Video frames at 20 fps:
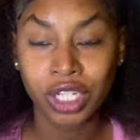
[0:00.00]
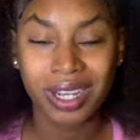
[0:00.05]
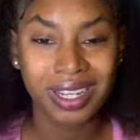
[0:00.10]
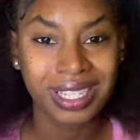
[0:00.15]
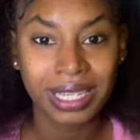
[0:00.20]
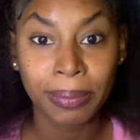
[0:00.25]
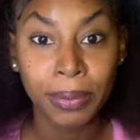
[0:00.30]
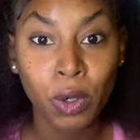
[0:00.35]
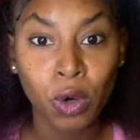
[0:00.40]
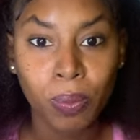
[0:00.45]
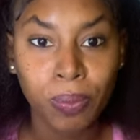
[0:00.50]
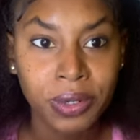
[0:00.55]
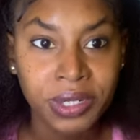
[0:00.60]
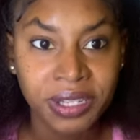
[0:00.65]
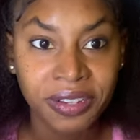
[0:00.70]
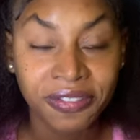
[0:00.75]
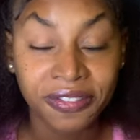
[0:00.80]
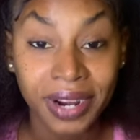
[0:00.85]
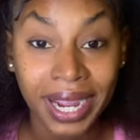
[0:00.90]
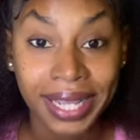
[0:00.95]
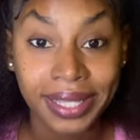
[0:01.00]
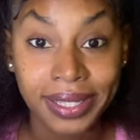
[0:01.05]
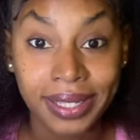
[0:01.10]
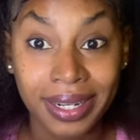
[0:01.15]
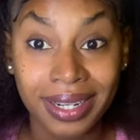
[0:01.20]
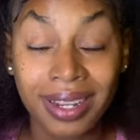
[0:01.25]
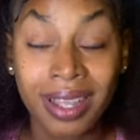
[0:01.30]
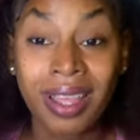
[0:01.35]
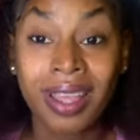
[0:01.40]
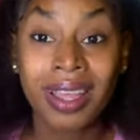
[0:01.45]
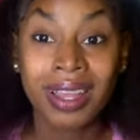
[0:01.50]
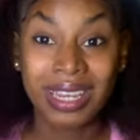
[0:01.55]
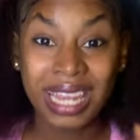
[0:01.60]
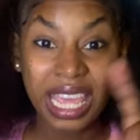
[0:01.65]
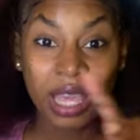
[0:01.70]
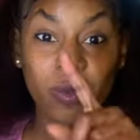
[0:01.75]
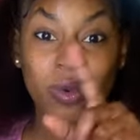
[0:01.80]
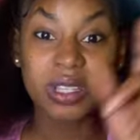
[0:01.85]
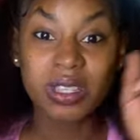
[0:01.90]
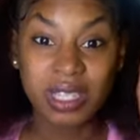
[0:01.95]
Because them don't pussy frighten.
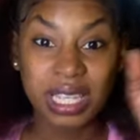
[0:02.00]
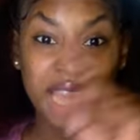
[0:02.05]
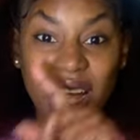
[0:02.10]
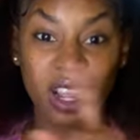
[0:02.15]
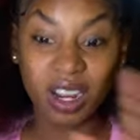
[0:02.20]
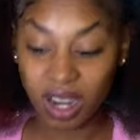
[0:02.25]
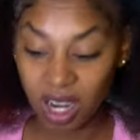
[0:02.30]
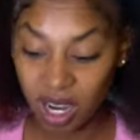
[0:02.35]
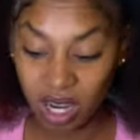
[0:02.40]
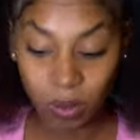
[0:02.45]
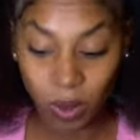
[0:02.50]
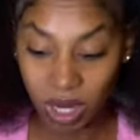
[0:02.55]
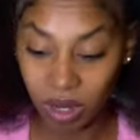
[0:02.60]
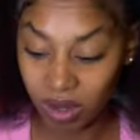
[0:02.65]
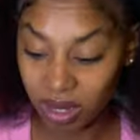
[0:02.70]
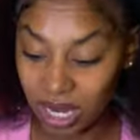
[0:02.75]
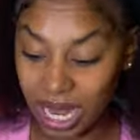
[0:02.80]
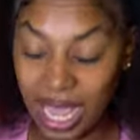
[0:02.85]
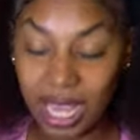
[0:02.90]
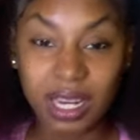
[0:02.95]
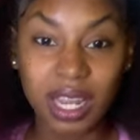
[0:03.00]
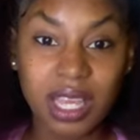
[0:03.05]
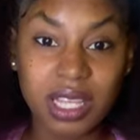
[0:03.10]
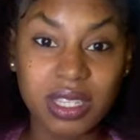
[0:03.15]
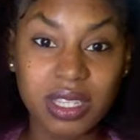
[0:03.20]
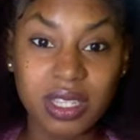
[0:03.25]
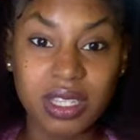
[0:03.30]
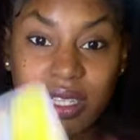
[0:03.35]
They will see a girl who look like this